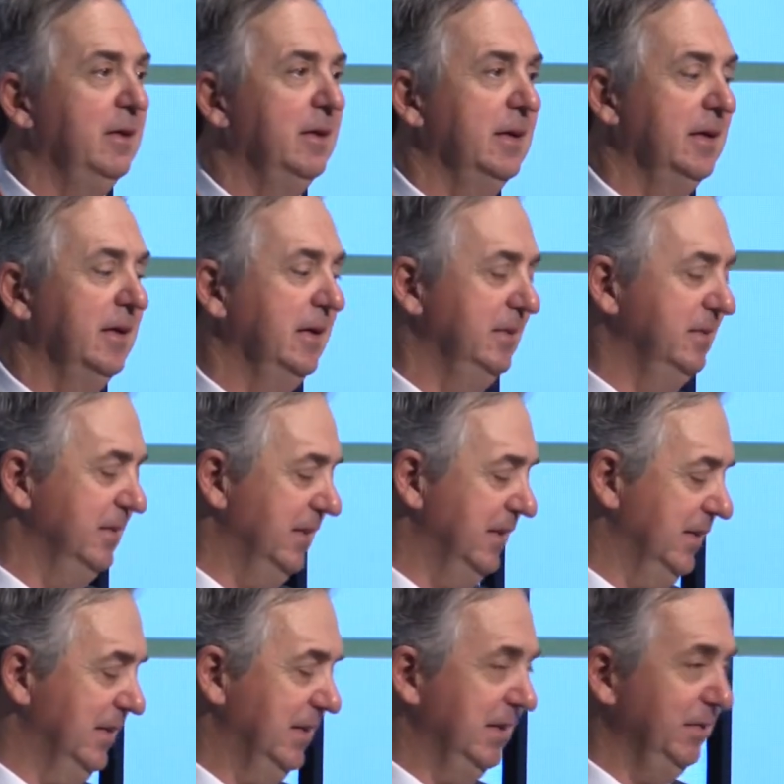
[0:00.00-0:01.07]
And
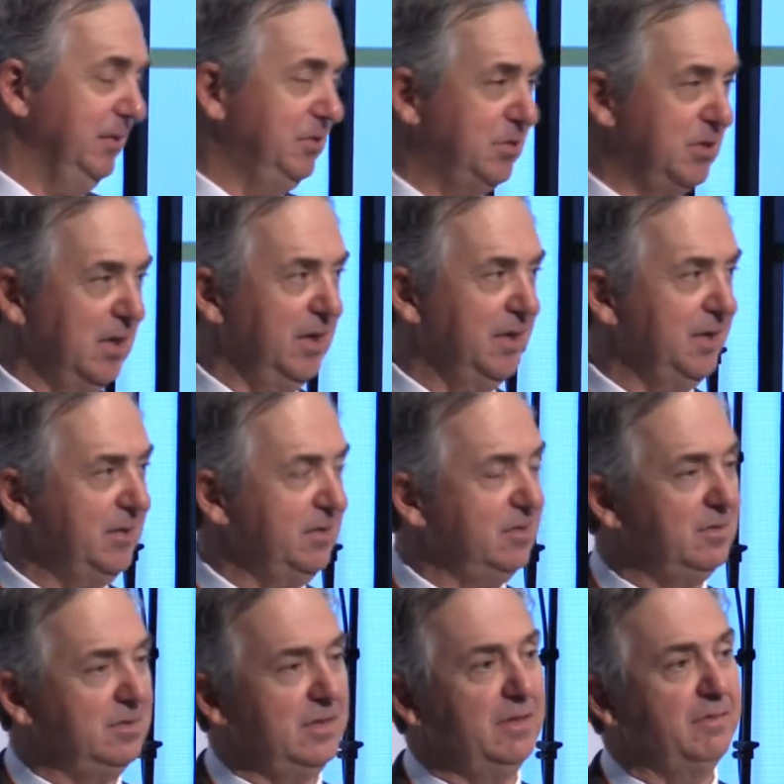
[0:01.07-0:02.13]
this
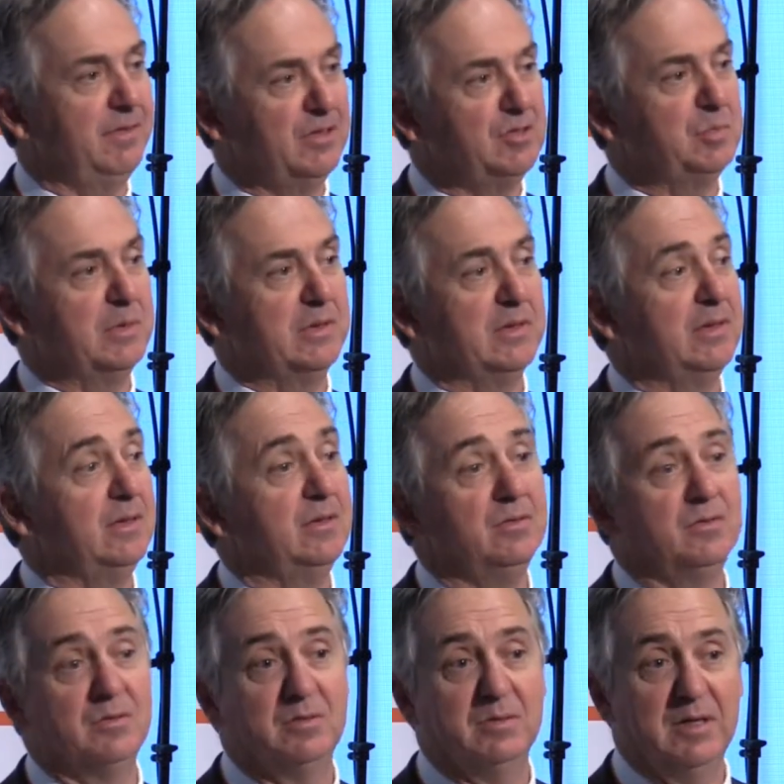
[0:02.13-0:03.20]
Chinese investment
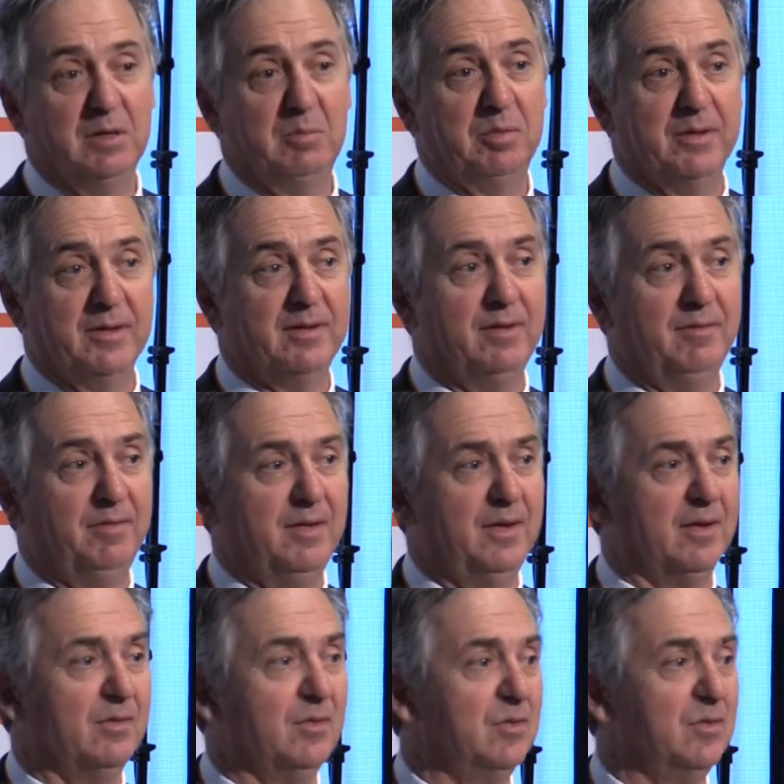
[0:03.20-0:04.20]
is a really productive thing.